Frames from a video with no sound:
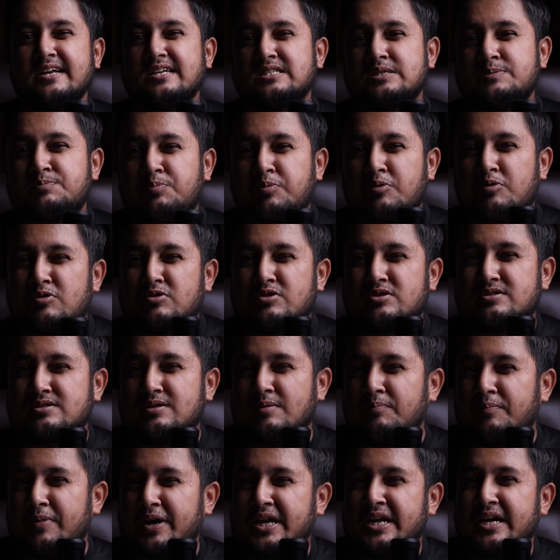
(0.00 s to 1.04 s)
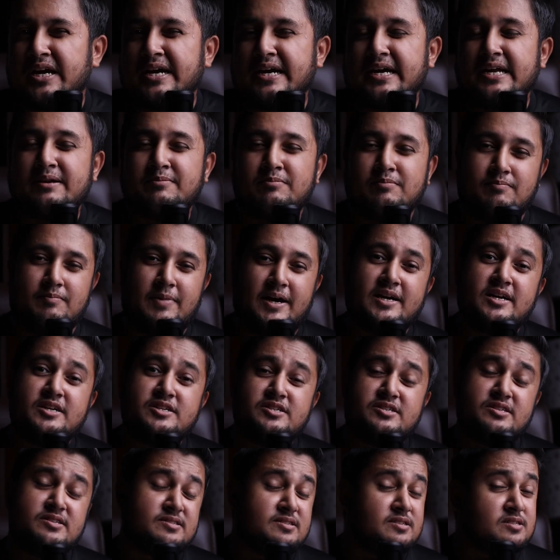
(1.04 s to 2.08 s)
sports media
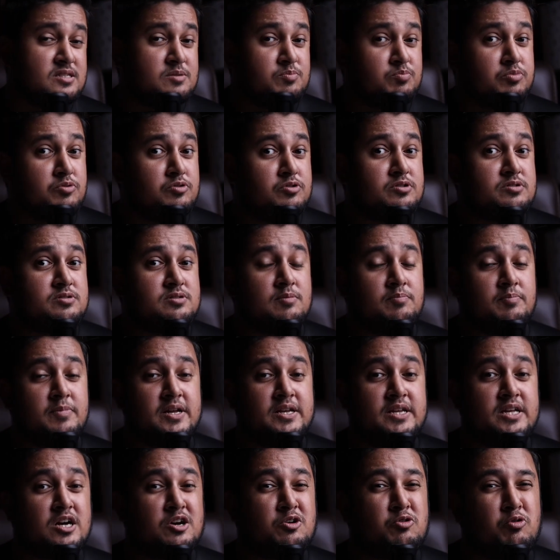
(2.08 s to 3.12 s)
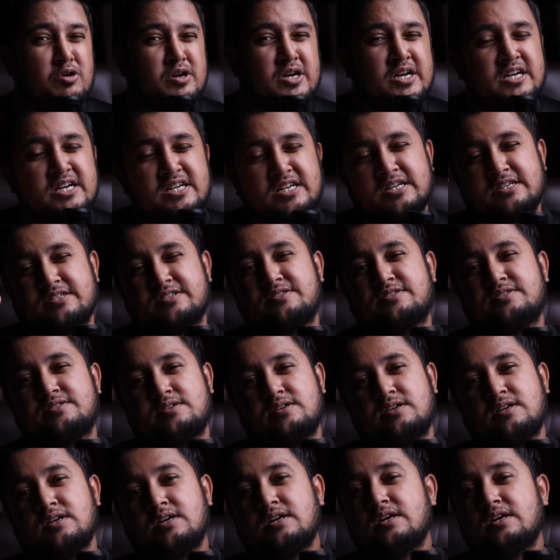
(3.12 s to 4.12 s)
managers, sports media coordinators.